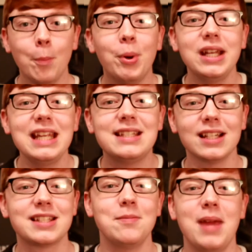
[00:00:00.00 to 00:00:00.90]
but it
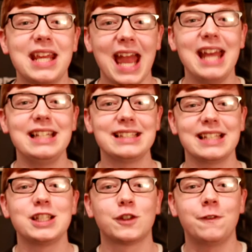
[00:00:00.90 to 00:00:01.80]
doesn't make any
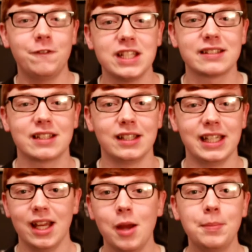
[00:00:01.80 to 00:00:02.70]
sense
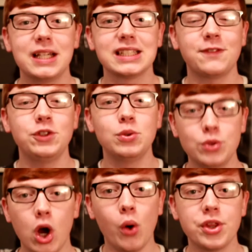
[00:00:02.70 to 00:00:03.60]
fiscally, because if you
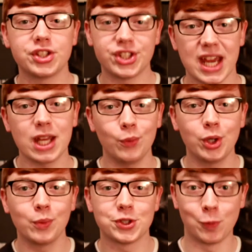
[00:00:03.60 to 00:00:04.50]
know the second
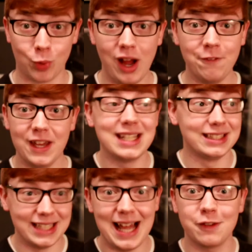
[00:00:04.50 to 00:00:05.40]
one was rough and a
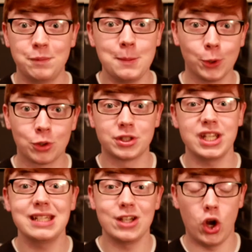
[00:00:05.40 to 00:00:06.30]
lot of people
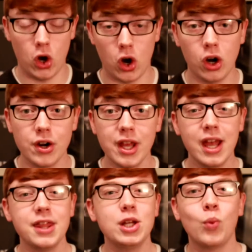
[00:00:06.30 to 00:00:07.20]
critiqued it hard,
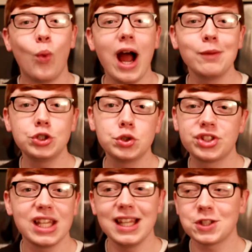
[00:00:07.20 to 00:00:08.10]
then why would you
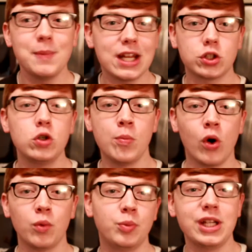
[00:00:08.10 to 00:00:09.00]
say, let's make two
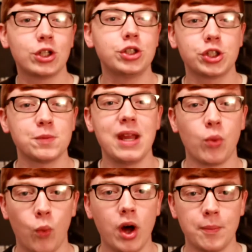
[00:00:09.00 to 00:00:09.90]
more when we could just make
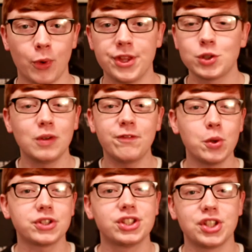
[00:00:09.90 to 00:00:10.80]
one more? This one
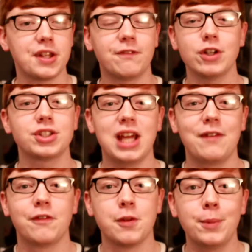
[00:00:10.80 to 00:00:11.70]
focuses on the first
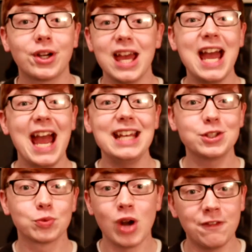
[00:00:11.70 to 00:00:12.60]
half of the book, and
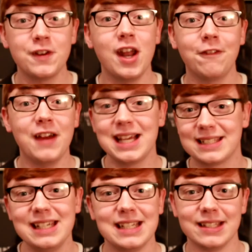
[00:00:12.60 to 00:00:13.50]
it's rough enough
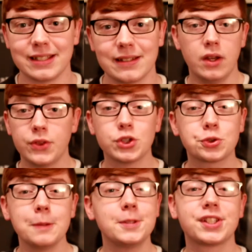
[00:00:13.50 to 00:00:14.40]
as is. The
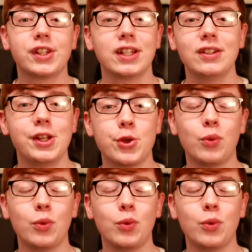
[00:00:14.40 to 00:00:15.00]
script is clearly the